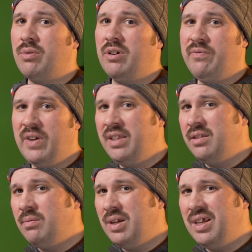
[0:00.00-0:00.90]
know where to
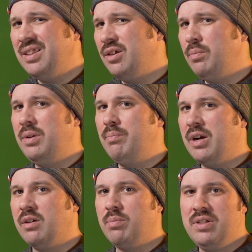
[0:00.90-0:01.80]
find them and they'll be
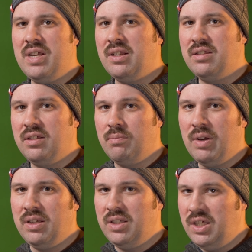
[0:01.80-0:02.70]
better protected
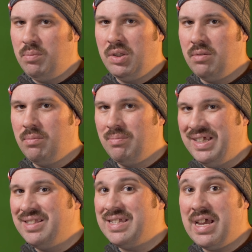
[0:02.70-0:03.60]
by keeping them
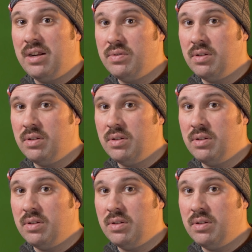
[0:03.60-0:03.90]
inside of